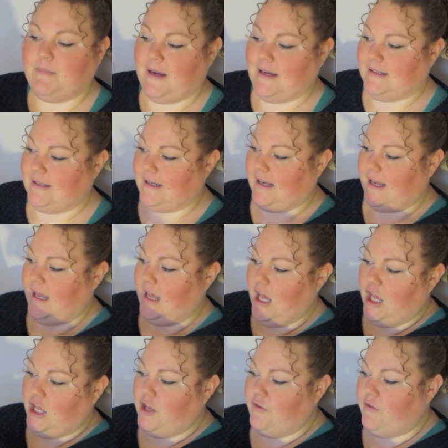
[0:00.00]
basically.
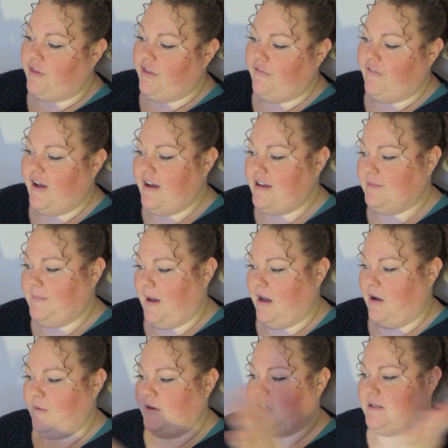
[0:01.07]
You've got the first
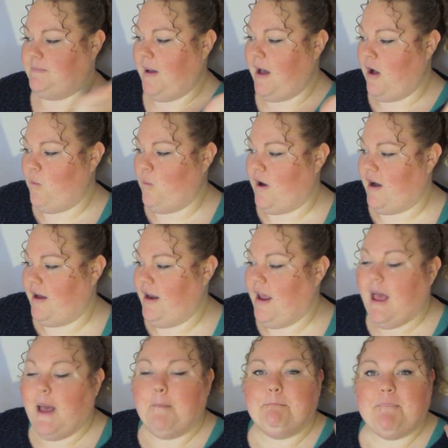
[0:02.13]
part, which is part 1,
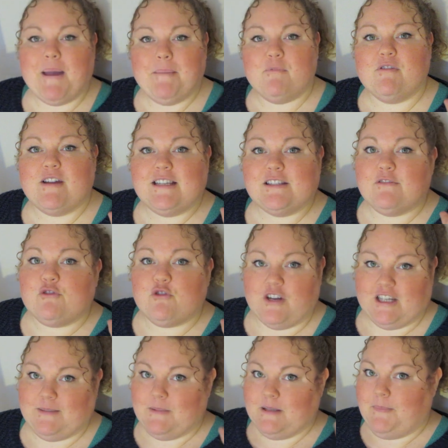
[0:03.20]
Memories of
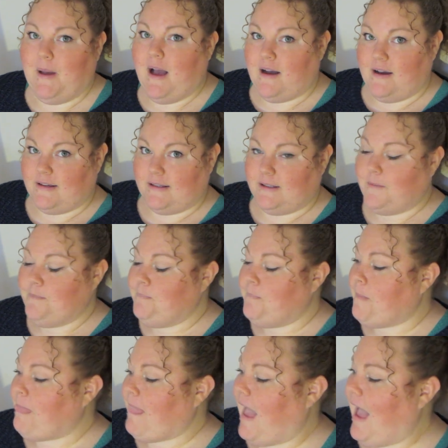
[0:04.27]
Christmas Past,
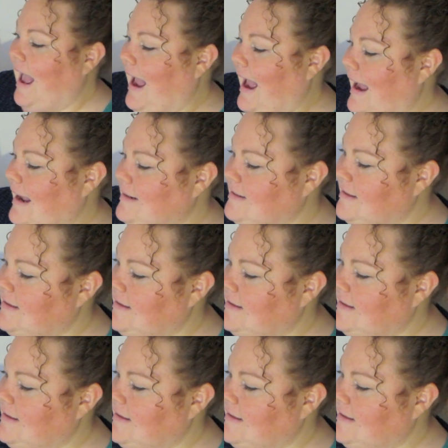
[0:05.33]
and